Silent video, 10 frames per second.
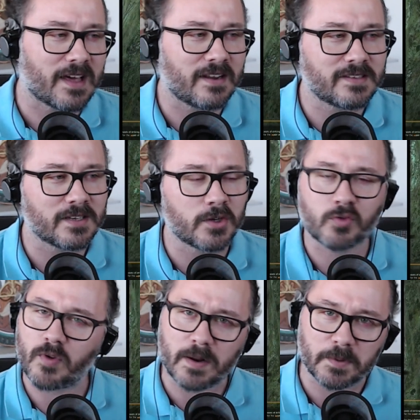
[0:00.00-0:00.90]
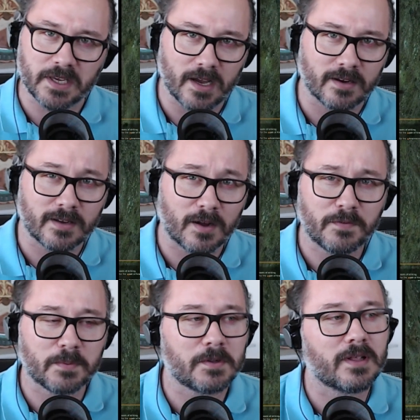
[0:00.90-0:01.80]
That is incredibly
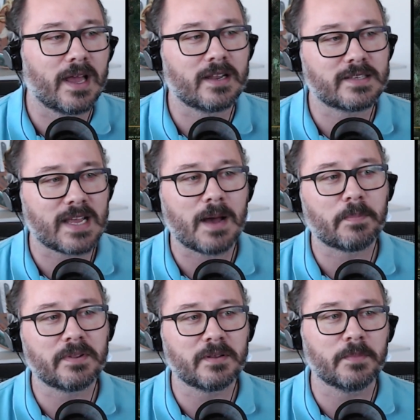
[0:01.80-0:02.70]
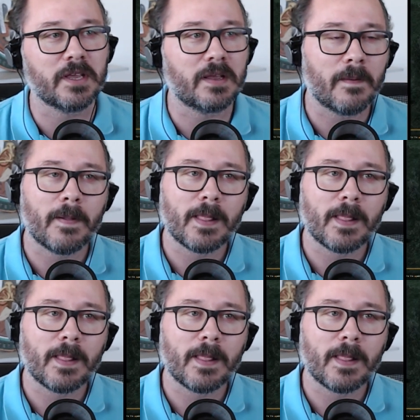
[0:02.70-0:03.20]
uncomfortable, and it's happened to me